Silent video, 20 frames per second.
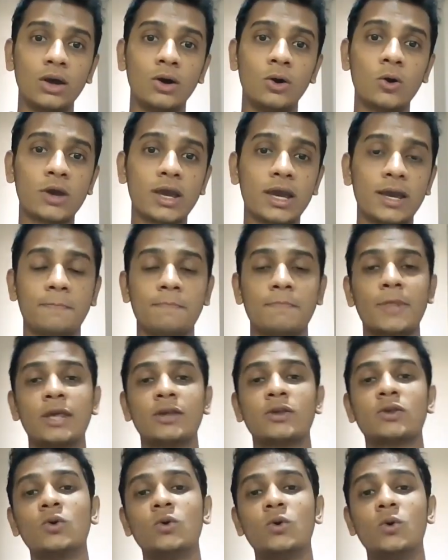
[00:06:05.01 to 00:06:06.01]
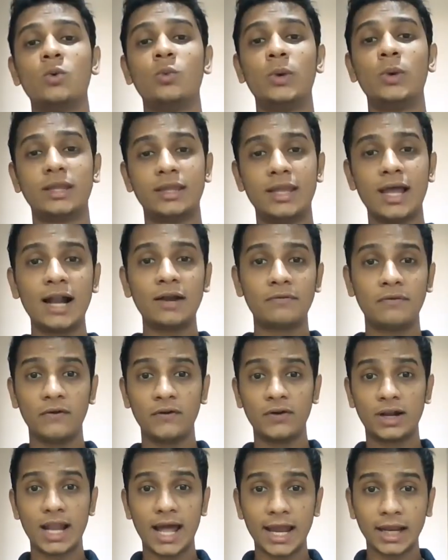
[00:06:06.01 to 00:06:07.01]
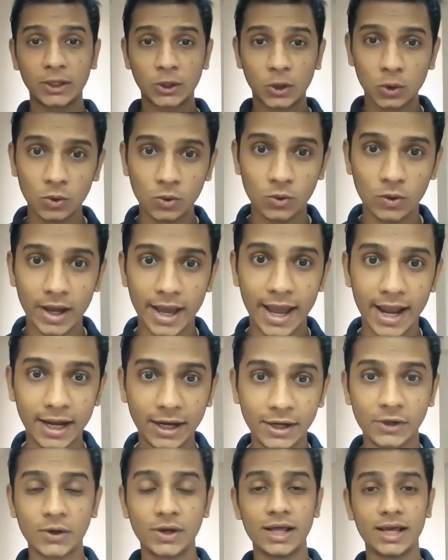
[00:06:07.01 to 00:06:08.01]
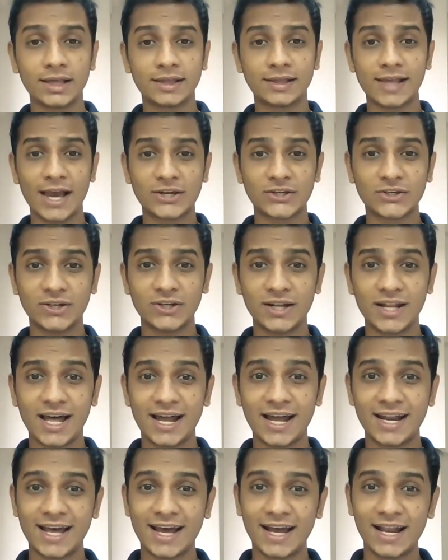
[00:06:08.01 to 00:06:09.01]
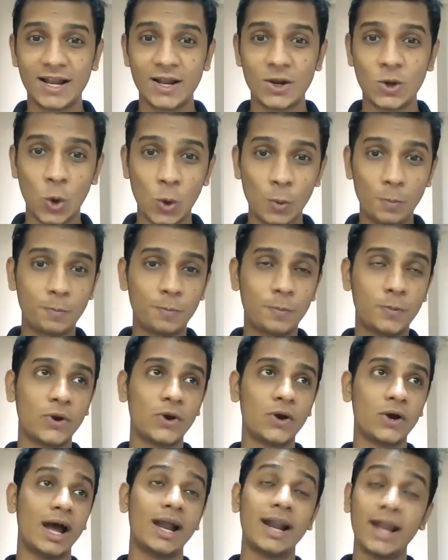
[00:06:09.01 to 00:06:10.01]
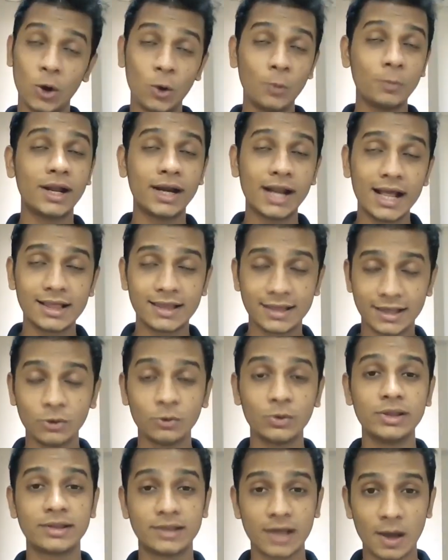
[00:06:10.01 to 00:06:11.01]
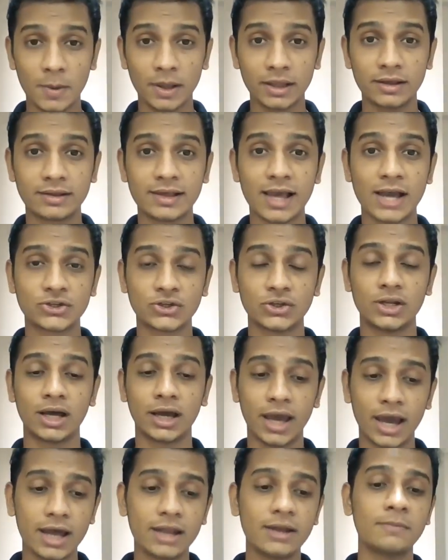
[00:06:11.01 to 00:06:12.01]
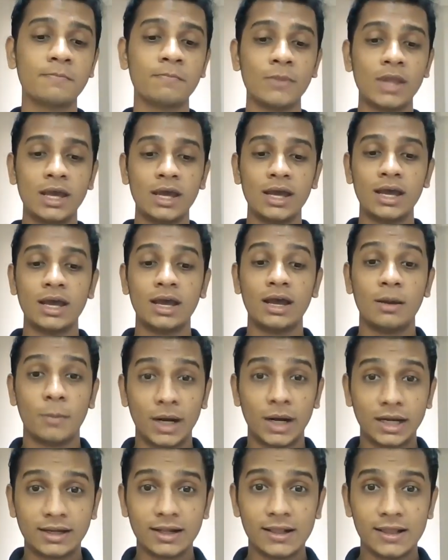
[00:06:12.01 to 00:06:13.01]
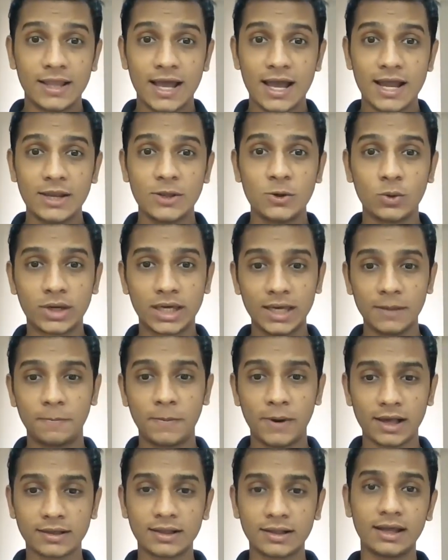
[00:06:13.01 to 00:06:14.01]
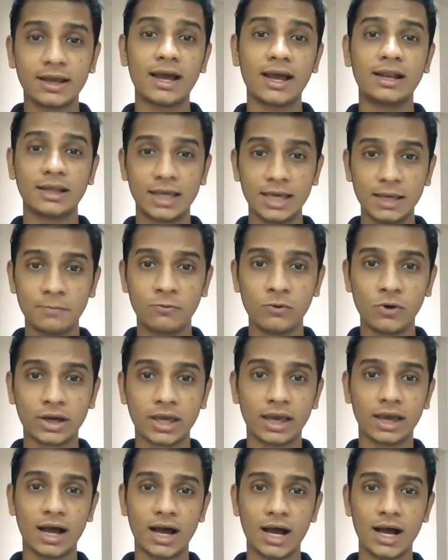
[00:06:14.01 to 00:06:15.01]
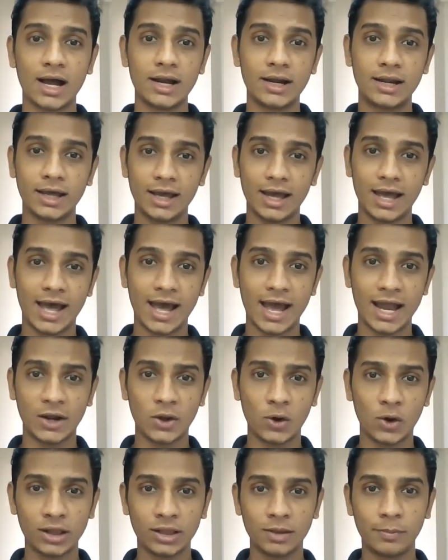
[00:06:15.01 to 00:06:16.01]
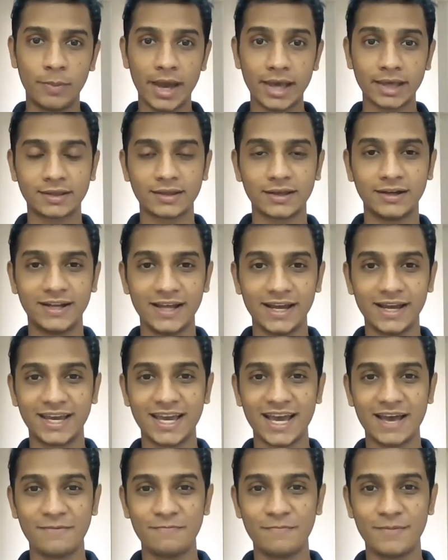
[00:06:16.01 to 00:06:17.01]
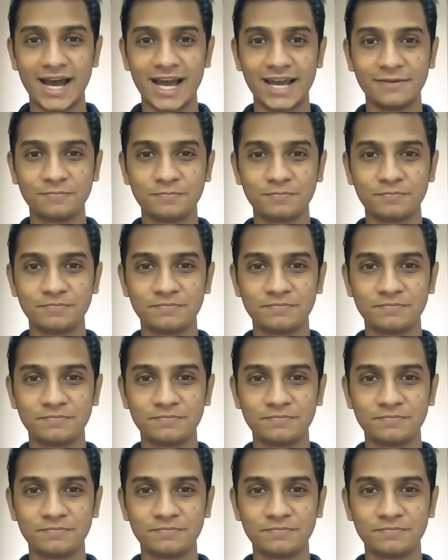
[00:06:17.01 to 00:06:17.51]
Okay, so with that, we would like to end today's session, and I hope that I'll see you in some other session again. But till then, you keep hustling and keep working hard, and all the best. Take care. Bye.